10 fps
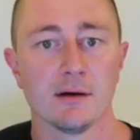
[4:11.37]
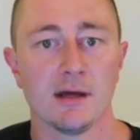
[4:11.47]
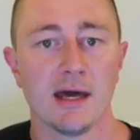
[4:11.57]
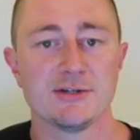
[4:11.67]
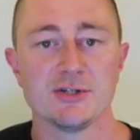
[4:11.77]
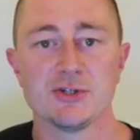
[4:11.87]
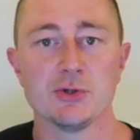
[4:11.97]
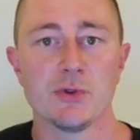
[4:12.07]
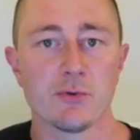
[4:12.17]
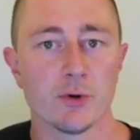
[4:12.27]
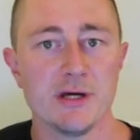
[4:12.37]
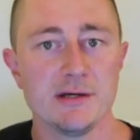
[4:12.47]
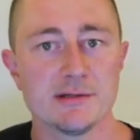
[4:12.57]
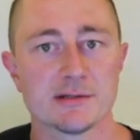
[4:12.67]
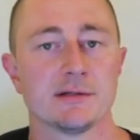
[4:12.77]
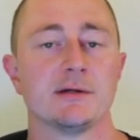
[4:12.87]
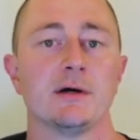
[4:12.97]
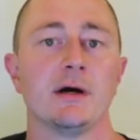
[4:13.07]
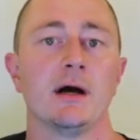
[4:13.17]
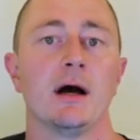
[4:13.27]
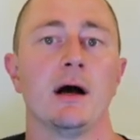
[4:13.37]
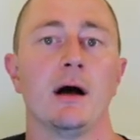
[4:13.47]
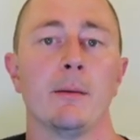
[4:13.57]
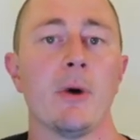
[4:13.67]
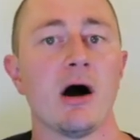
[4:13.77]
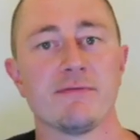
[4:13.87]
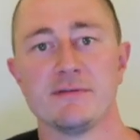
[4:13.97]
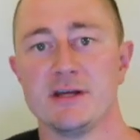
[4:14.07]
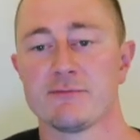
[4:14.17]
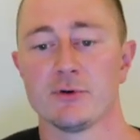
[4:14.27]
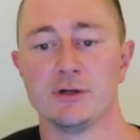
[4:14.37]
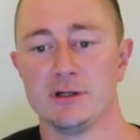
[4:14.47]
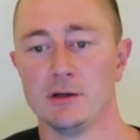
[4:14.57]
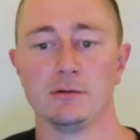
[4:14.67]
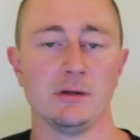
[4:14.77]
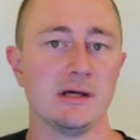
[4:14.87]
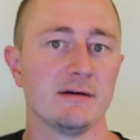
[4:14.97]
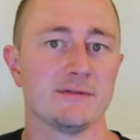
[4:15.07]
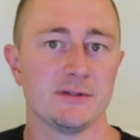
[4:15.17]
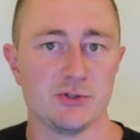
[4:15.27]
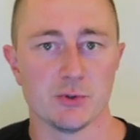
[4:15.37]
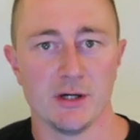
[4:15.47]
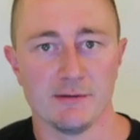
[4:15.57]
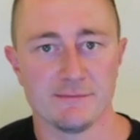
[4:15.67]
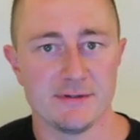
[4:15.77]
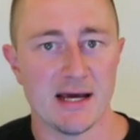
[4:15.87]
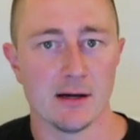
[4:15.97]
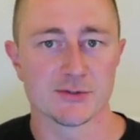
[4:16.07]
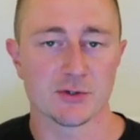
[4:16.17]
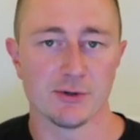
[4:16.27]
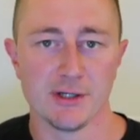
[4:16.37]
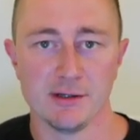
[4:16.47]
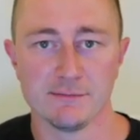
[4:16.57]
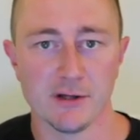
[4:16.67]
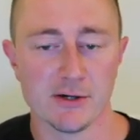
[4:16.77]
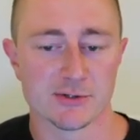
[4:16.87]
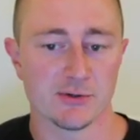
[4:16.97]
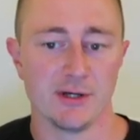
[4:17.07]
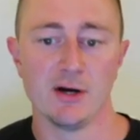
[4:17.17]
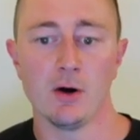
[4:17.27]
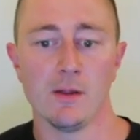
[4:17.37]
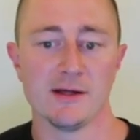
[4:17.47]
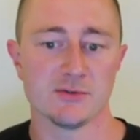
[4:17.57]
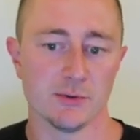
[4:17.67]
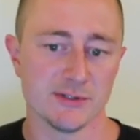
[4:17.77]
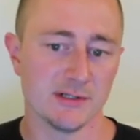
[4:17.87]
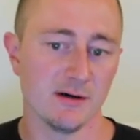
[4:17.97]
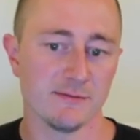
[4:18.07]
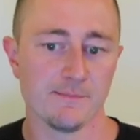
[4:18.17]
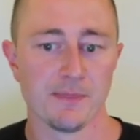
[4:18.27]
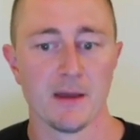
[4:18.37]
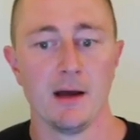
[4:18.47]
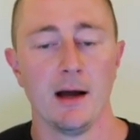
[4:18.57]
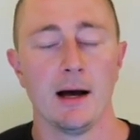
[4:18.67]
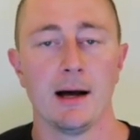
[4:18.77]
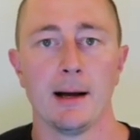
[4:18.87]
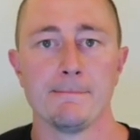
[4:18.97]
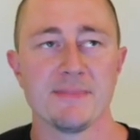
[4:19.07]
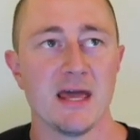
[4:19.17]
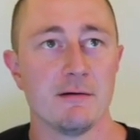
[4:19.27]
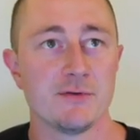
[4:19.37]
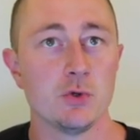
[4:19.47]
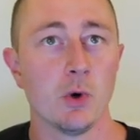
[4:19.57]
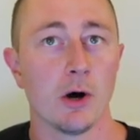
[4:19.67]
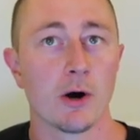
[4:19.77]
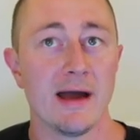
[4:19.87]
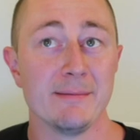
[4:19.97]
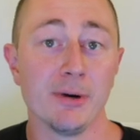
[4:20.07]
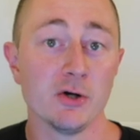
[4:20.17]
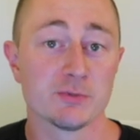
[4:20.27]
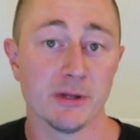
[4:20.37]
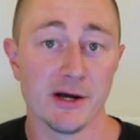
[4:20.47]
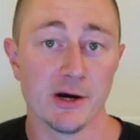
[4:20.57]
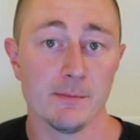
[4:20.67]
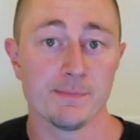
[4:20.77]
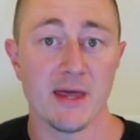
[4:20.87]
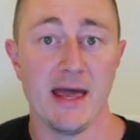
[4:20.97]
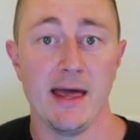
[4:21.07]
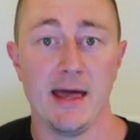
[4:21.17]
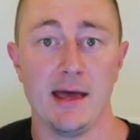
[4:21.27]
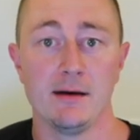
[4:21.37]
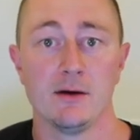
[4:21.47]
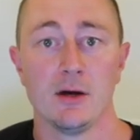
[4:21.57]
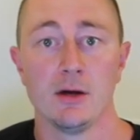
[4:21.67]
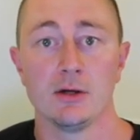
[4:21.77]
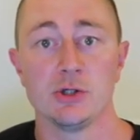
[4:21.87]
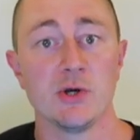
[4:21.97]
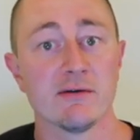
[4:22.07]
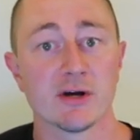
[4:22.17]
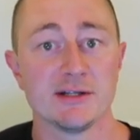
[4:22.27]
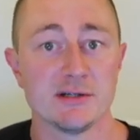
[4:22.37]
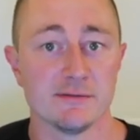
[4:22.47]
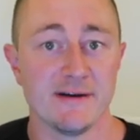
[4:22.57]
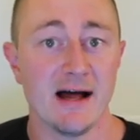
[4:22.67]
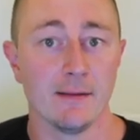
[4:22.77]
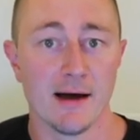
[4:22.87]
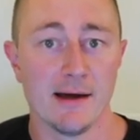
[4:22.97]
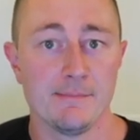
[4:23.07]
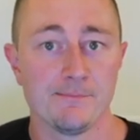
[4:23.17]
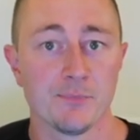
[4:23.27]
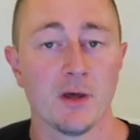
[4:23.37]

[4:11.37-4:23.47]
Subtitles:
catch and shoot threes off of different, lift, drift, down screen, flare screen, all that sort of stuff. If you are a post player and you never get to the foul line,